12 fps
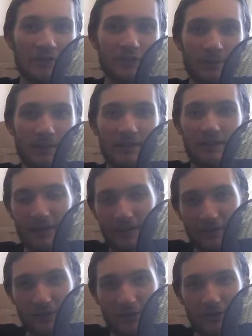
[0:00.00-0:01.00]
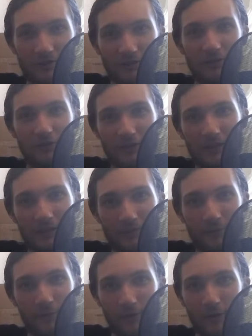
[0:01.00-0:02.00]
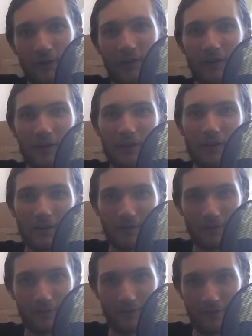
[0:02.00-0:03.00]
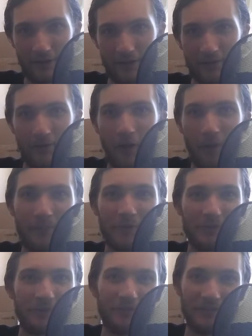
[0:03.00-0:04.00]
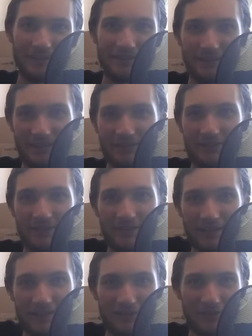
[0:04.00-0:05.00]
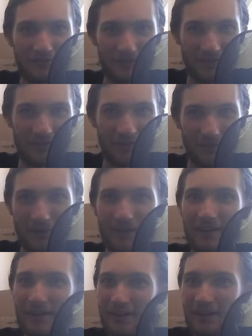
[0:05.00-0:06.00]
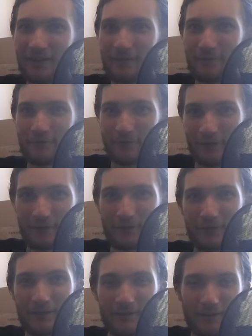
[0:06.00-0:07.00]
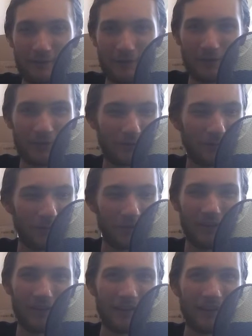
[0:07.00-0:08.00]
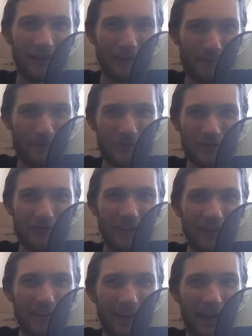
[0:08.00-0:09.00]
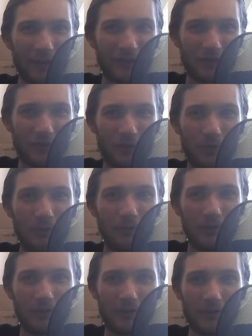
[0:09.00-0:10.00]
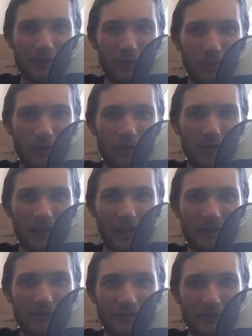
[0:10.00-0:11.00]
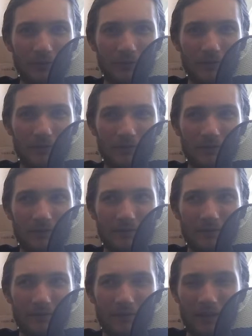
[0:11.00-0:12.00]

and are currently looking for their opportunity into the industry. So very, very cool. Unfortunately, I can't show the work I do, like